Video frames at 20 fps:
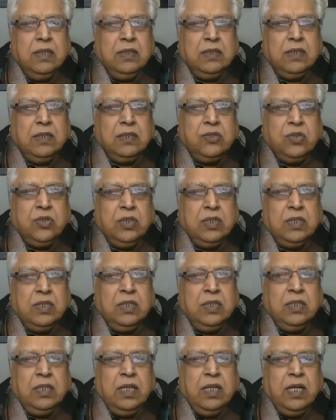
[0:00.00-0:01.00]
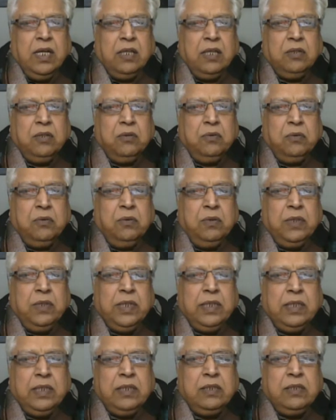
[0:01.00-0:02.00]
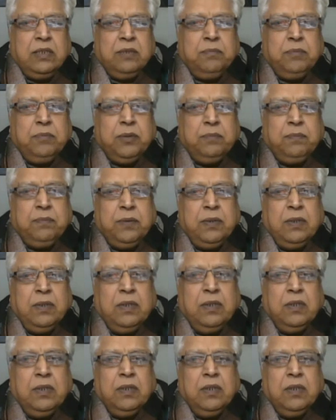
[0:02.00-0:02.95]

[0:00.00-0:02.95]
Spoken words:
the children and old age people.